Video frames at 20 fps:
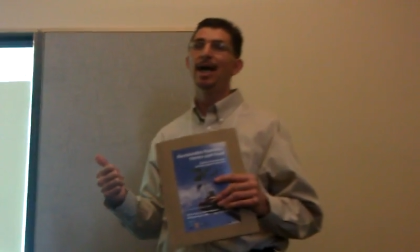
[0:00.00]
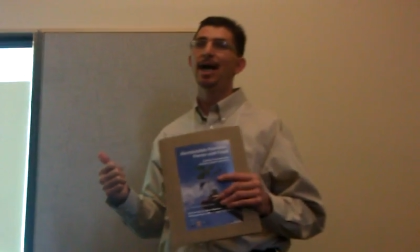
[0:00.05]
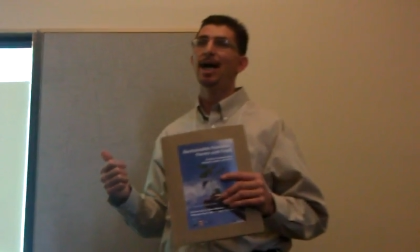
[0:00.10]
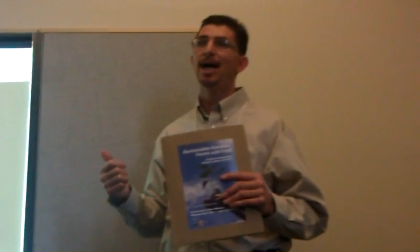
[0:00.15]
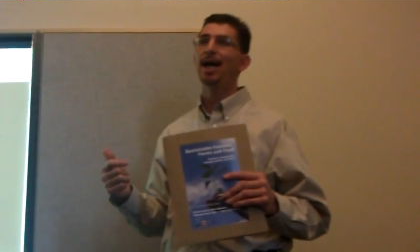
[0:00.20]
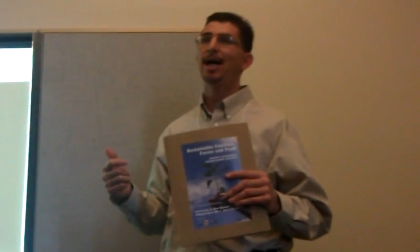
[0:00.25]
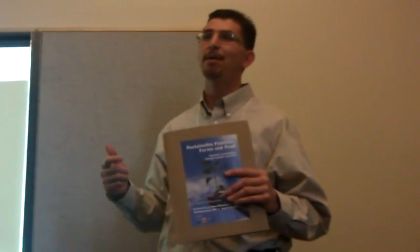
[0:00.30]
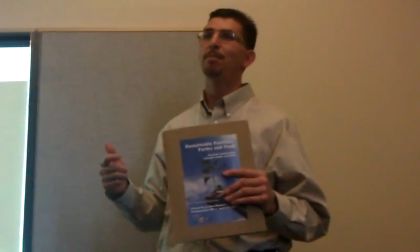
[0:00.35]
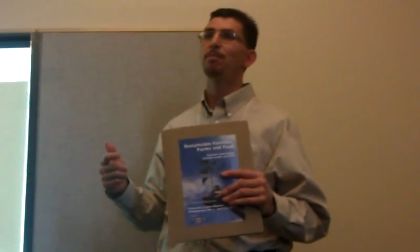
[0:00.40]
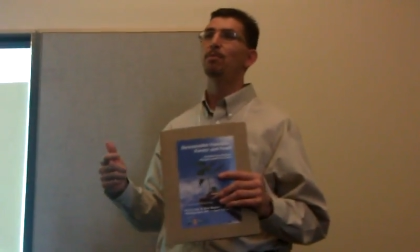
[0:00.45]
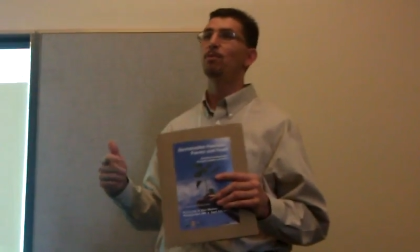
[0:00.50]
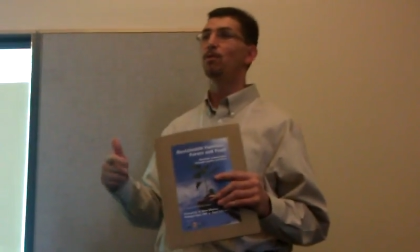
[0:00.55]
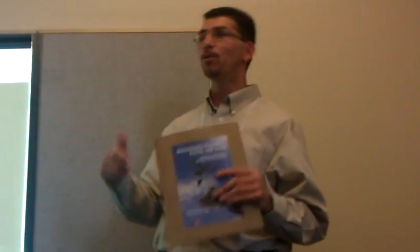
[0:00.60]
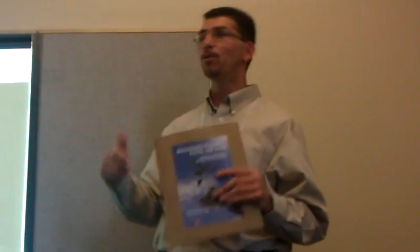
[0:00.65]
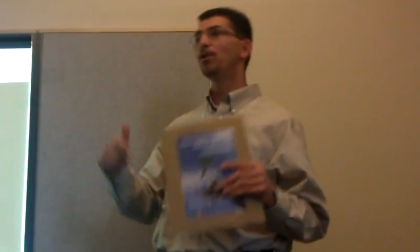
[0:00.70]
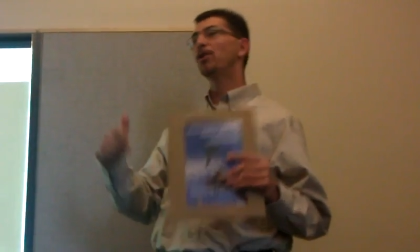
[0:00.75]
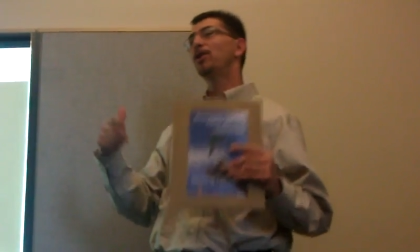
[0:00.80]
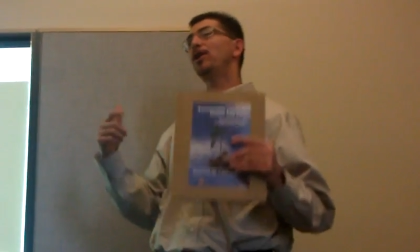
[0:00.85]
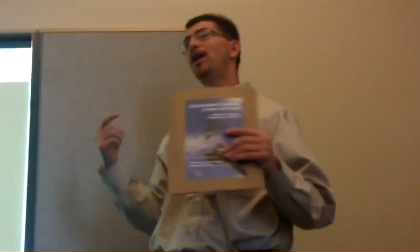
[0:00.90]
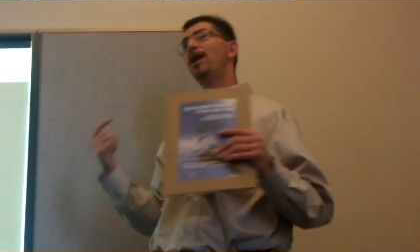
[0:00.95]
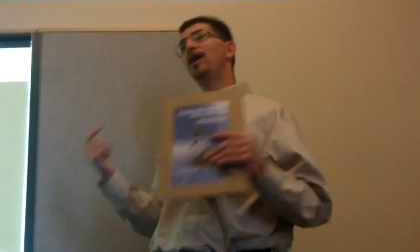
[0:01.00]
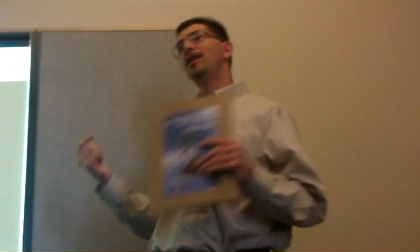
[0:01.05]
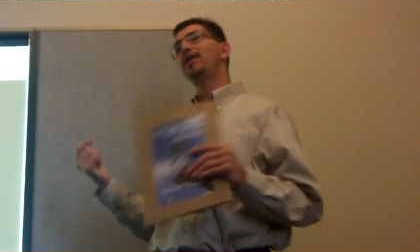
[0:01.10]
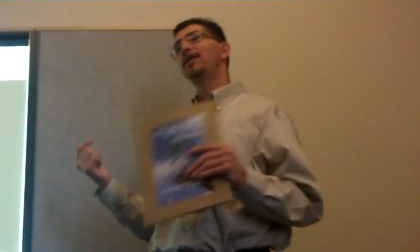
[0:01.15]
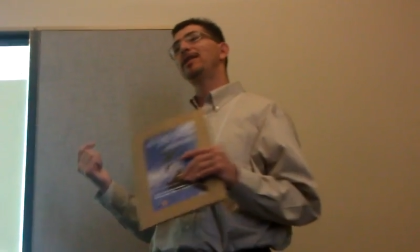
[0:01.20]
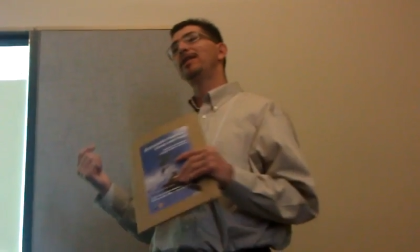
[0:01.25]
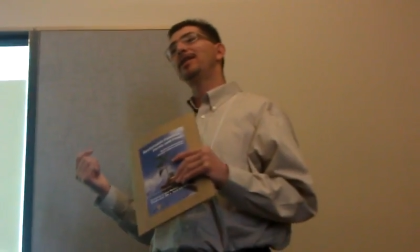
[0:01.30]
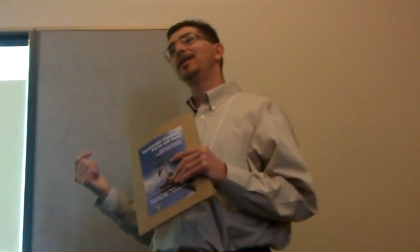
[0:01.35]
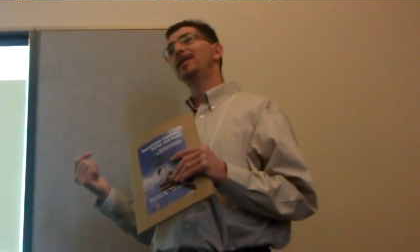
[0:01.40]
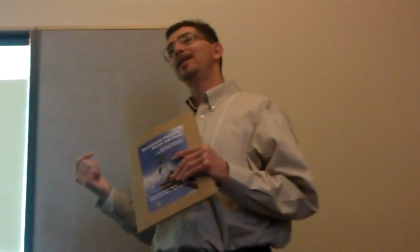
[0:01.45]
Um, we're
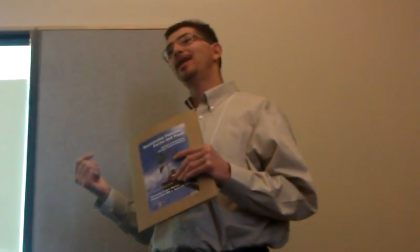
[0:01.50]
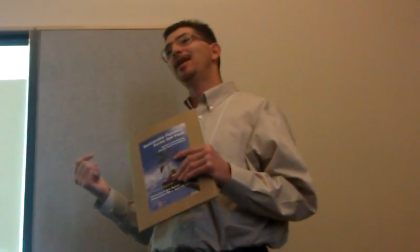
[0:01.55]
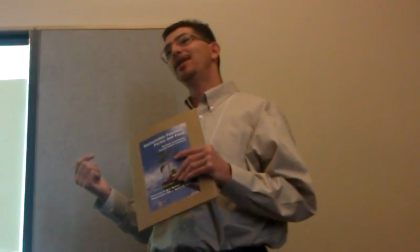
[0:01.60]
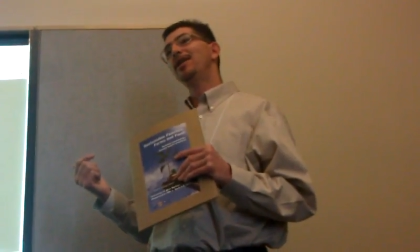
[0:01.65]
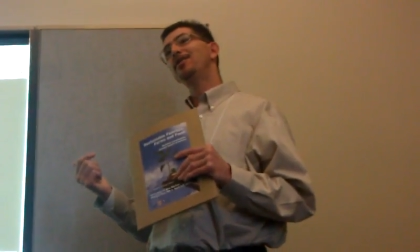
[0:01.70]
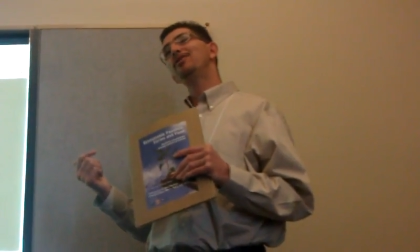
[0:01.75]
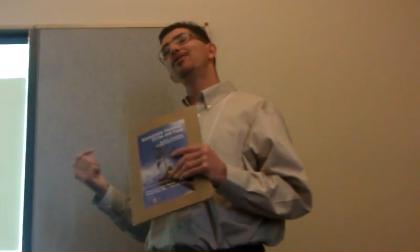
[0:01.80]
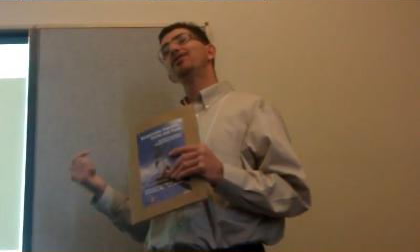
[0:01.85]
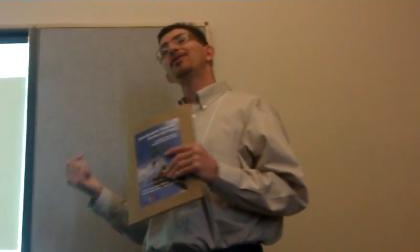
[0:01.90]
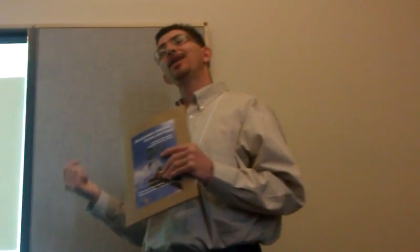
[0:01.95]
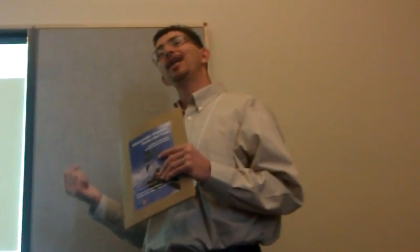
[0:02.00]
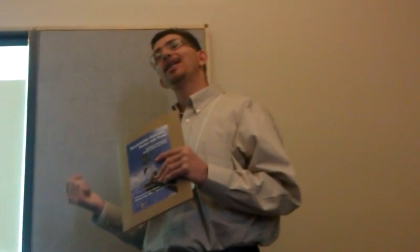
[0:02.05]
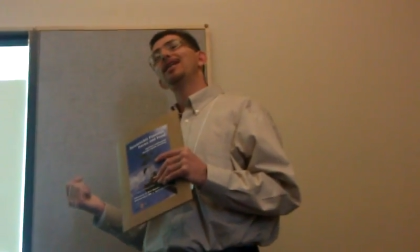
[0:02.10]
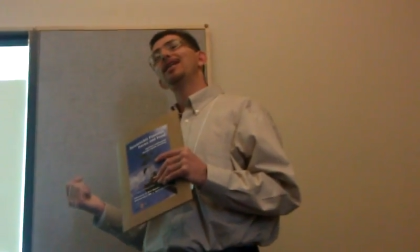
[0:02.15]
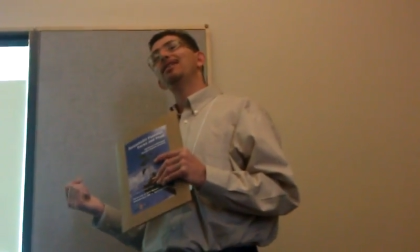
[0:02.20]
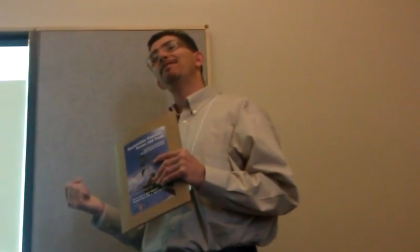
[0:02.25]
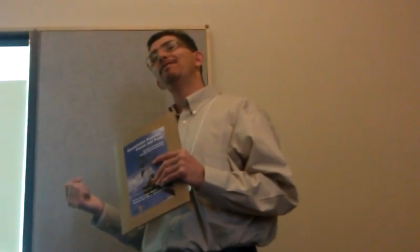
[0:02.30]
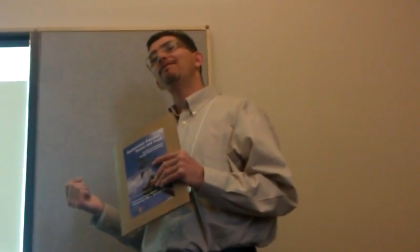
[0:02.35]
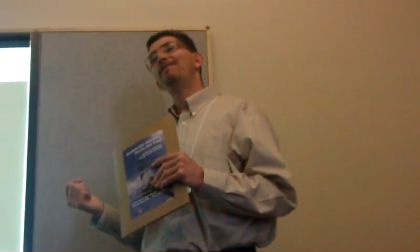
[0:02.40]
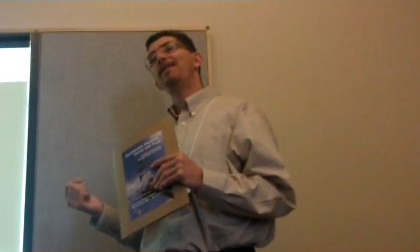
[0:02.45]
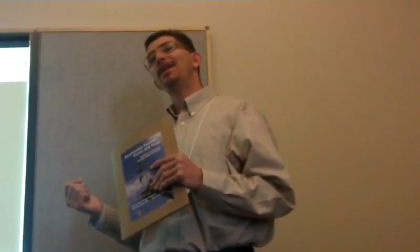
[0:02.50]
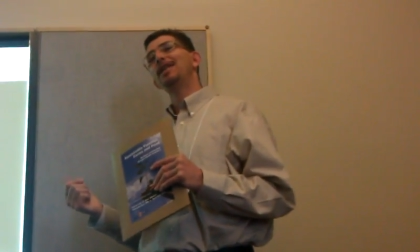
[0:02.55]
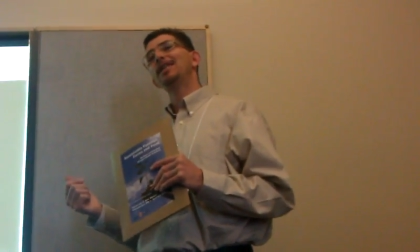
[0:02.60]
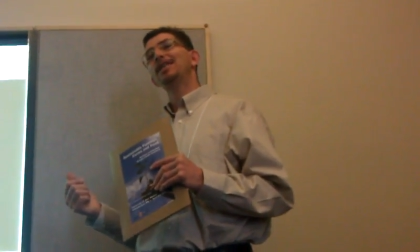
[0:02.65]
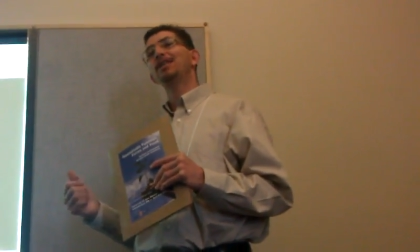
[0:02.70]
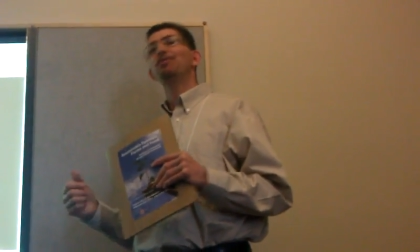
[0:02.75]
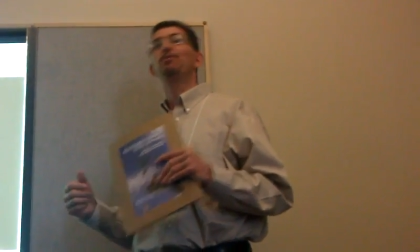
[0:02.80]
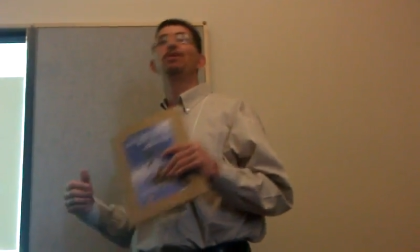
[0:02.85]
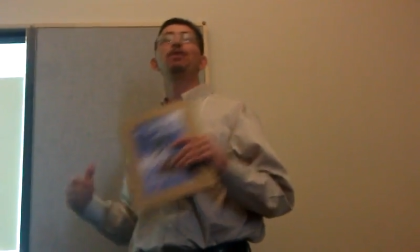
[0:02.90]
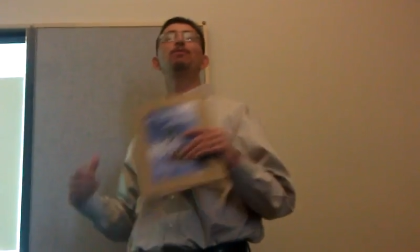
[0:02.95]
on the other side of the fence,
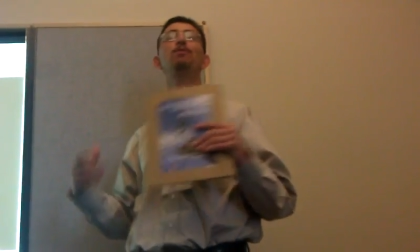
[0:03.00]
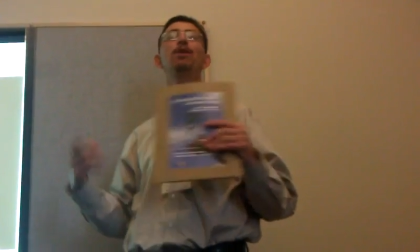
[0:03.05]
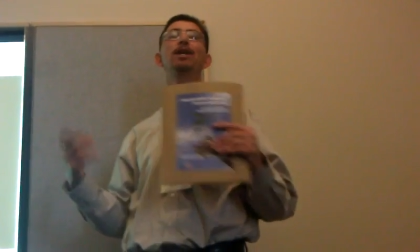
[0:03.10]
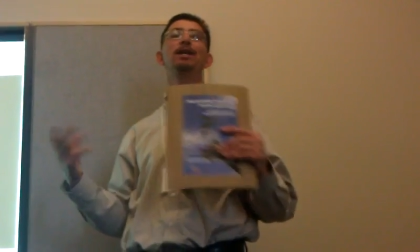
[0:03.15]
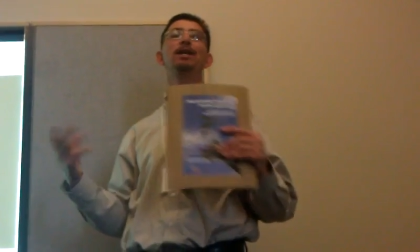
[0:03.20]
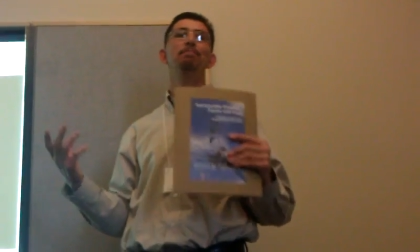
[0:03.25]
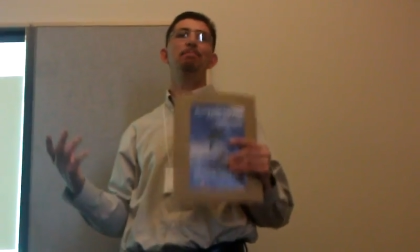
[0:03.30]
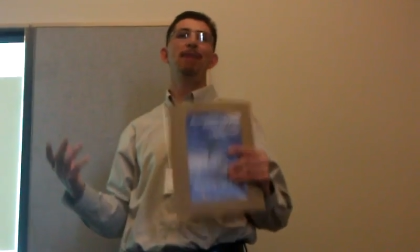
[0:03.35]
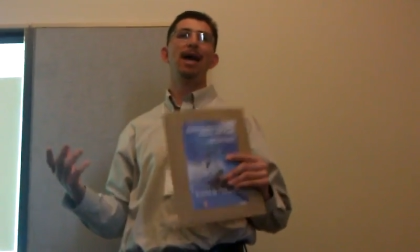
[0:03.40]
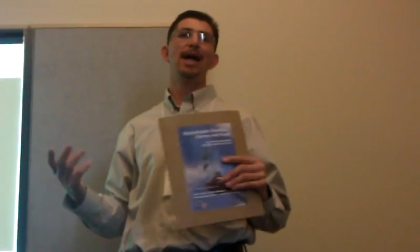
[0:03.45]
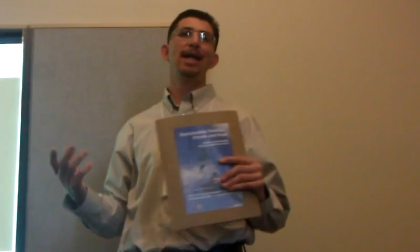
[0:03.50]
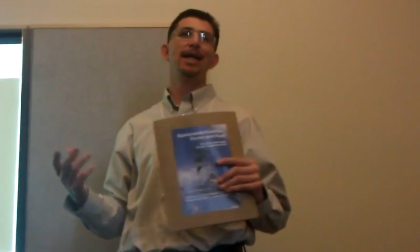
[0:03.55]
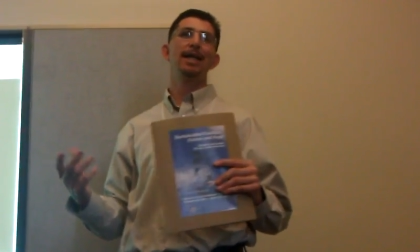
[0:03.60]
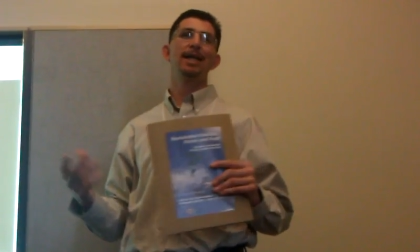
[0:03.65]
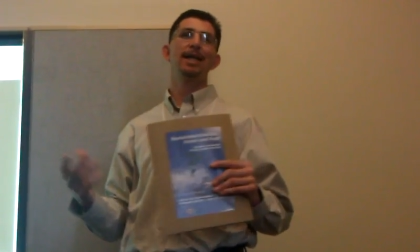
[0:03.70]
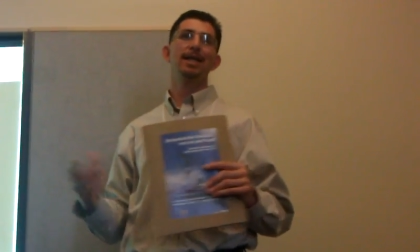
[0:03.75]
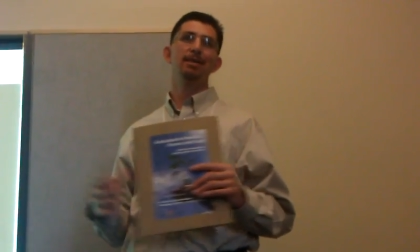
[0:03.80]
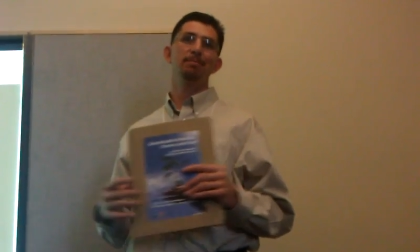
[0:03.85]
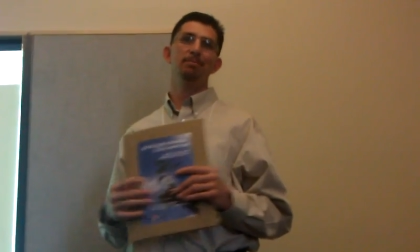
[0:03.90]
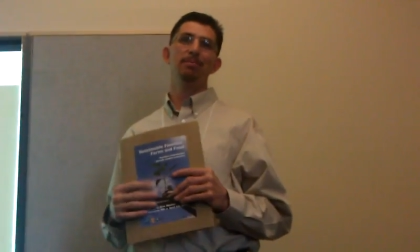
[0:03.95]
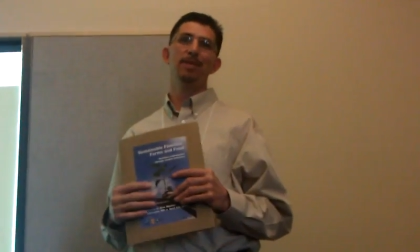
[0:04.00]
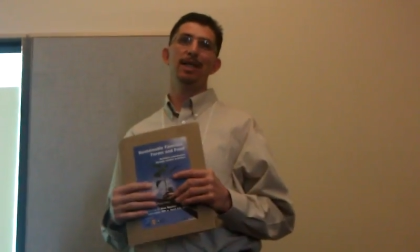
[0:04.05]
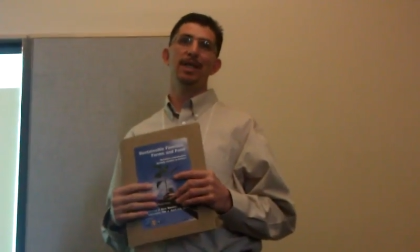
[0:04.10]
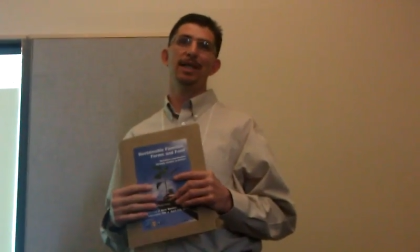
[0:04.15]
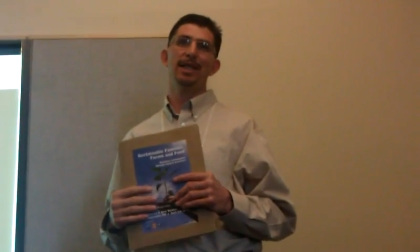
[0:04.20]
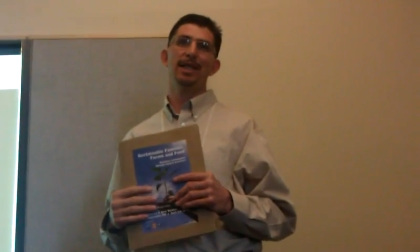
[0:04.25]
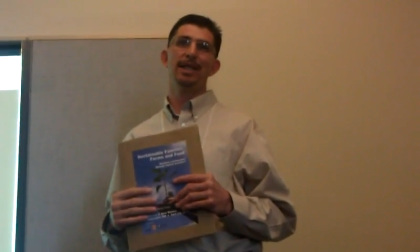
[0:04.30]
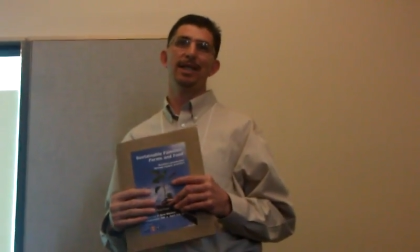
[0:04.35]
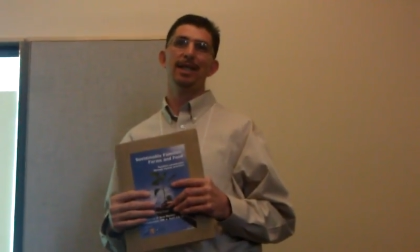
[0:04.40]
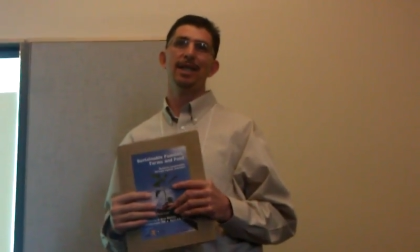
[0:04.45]
and we want to ban it
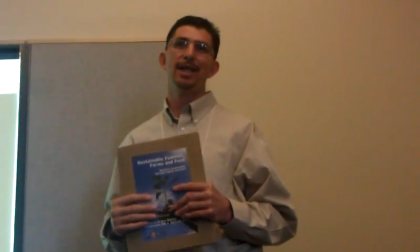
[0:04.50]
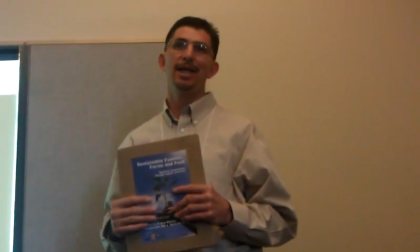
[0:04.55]
completely.